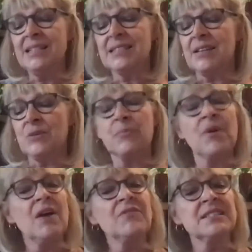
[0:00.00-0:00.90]
in the
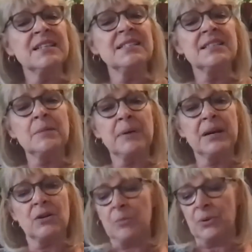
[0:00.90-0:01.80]
prophecies and
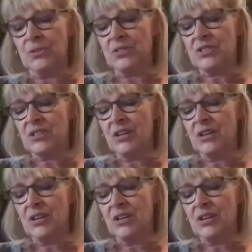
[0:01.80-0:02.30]
parables